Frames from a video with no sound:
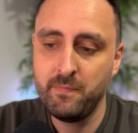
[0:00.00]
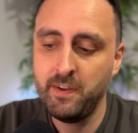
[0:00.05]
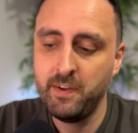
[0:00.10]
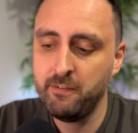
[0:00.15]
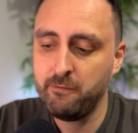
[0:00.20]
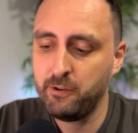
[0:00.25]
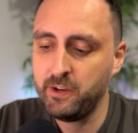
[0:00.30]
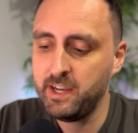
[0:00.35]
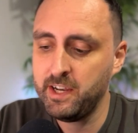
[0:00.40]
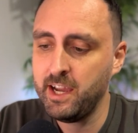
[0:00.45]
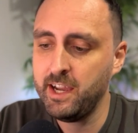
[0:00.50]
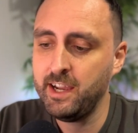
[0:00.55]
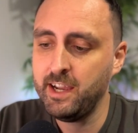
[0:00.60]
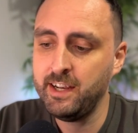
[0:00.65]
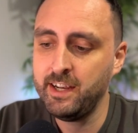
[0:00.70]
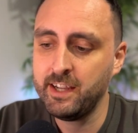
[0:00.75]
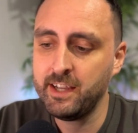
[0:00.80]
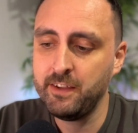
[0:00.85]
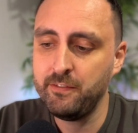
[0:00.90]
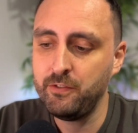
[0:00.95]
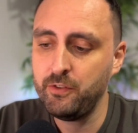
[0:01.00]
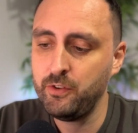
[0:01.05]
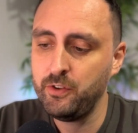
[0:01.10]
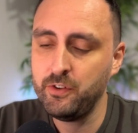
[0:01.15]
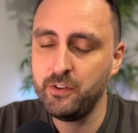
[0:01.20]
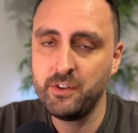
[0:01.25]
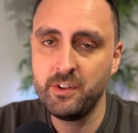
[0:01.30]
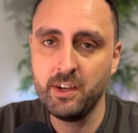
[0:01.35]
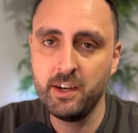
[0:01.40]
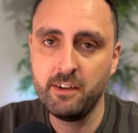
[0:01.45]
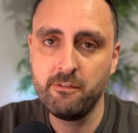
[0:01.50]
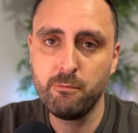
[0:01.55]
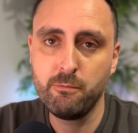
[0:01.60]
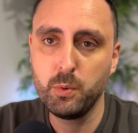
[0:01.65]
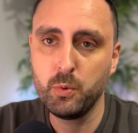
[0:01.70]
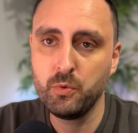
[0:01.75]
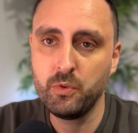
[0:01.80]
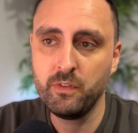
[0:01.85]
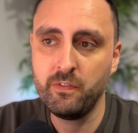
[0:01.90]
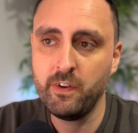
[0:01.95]
every day, and it gives you
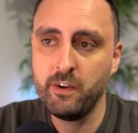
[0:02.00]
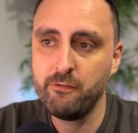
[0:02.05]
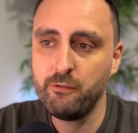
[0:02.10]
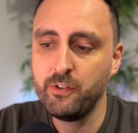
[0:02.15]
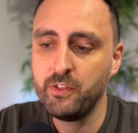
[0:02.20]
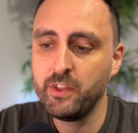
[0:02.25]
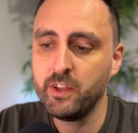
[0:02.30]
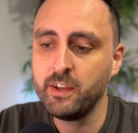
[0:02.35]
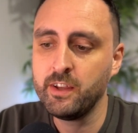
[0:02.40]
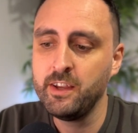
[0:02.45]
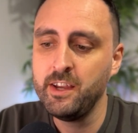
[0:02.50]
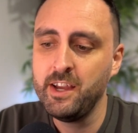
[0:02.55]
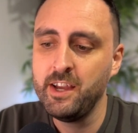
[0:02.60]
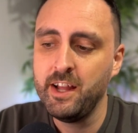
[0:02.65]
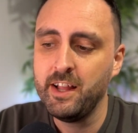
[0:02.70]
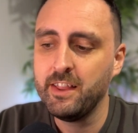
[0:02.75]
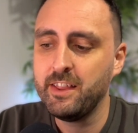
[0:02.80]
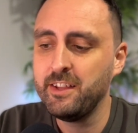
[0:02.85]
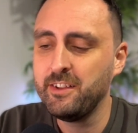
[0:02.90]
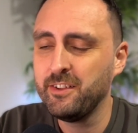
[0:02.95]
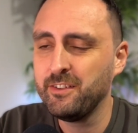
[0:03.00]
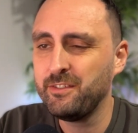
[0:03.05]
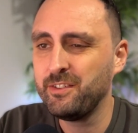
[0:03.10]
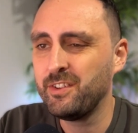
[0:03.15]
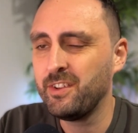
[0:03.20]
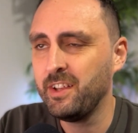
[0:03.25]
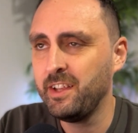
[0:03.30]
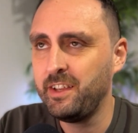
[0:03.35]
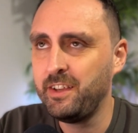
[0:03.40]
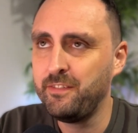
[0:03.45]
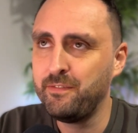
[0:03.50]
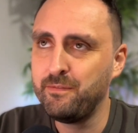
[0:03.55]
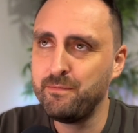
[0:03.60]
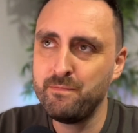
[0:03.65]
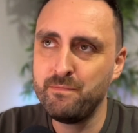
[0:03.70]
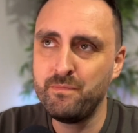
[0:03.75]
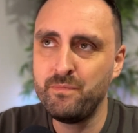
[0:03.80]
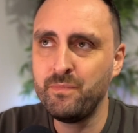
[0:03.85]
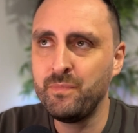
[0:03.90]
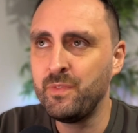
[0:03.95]
deliverables of everything. There's obviously,
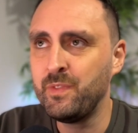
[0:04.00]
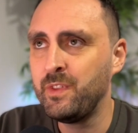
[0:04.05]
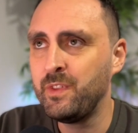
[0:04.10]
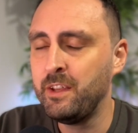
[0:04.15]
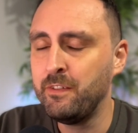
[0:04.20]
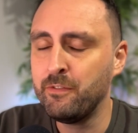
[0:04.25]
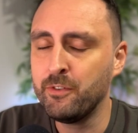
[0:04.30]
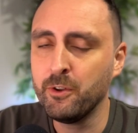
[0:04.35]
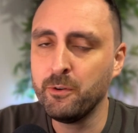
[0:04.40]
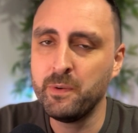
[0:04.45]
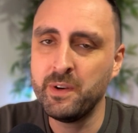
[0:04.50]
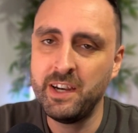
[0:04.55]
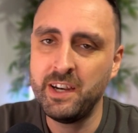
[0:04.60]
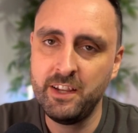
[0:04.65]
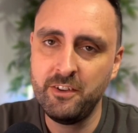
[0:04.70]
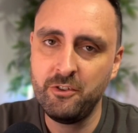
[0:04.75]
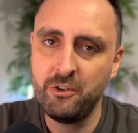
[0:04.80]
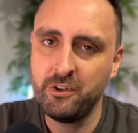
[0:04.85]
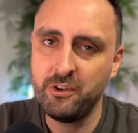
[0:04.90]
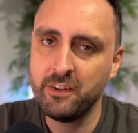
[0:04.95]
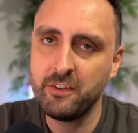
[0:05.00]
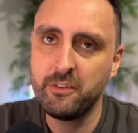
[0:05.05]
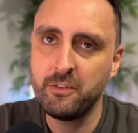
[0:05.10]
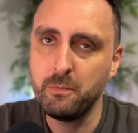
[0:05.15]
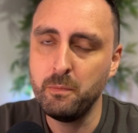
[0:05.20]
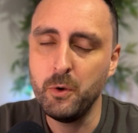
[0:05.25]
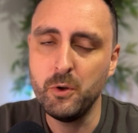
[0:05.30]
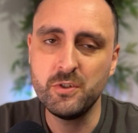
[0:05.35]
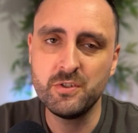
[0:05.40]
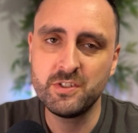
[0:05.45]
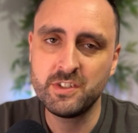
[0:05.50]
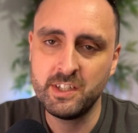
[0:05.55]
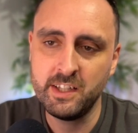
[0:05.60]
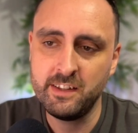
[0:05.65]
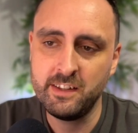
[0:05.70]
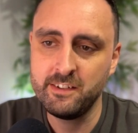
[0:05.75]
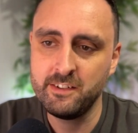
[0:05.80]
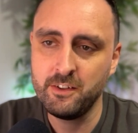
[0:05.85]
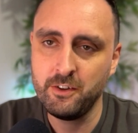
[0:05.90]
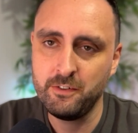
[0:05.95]
if someone needs you in an emergency,
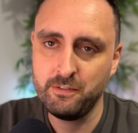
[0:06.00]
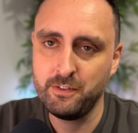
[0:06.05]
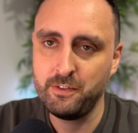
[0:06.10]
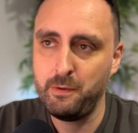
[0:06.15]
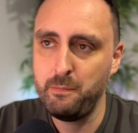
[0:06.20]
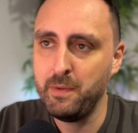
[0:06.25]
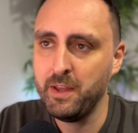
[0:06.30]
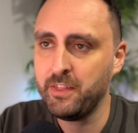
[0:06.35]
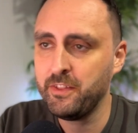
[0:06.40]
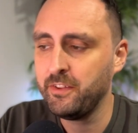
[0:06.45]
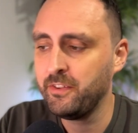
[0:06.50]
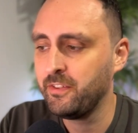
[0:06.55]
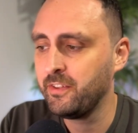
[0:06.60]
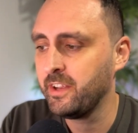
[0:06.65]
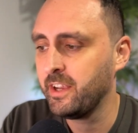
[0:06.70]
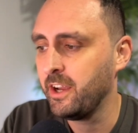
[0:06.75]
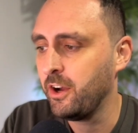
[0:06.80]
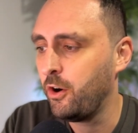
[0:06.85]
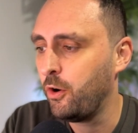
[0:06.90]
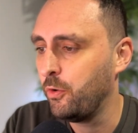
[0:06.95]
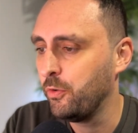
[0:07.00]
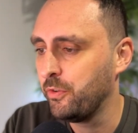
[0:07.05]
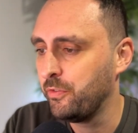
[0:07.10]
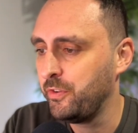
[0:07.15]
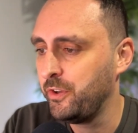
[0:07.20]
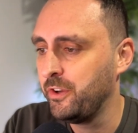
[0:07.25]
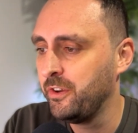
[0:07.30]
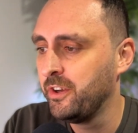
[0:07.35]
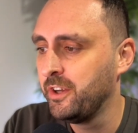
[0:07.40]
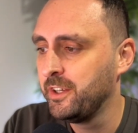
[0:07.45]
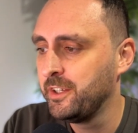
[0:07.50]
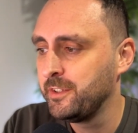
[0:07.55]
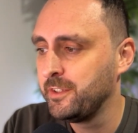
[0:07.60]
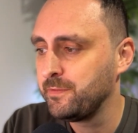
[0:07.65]
there's obviously methods to get hold of you.